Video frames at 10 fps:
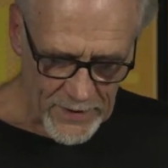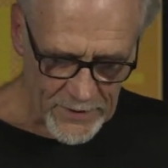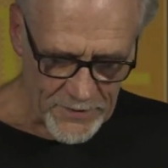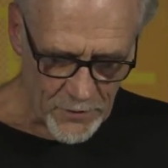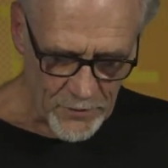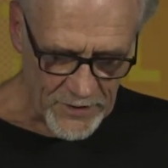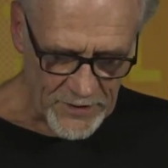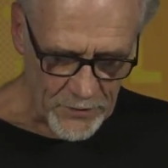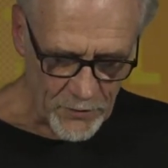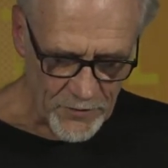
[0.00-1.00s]
and certain
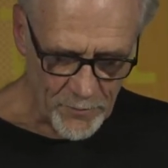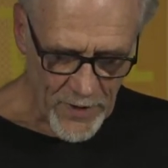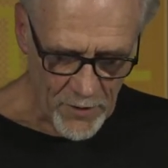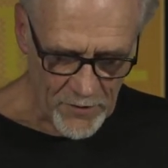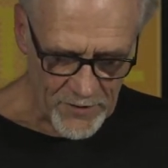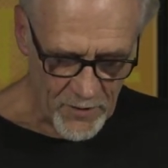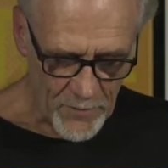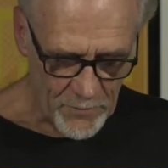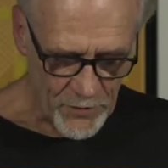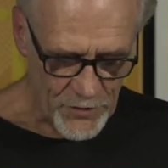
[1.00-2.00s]
exclusive powers of the
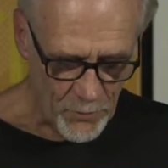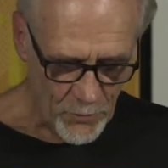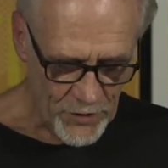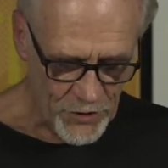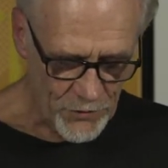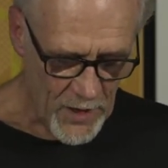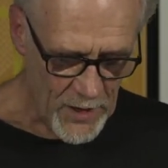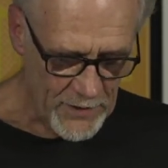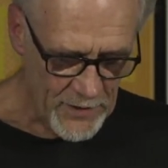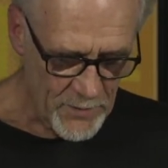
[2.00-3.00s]
membership were
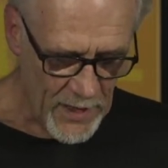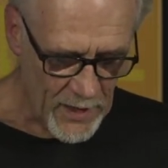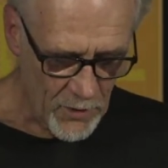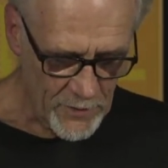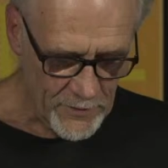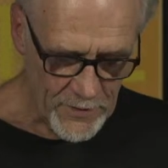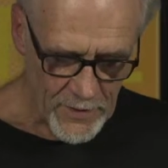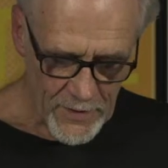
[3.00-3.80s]
enshrined in the bylaws.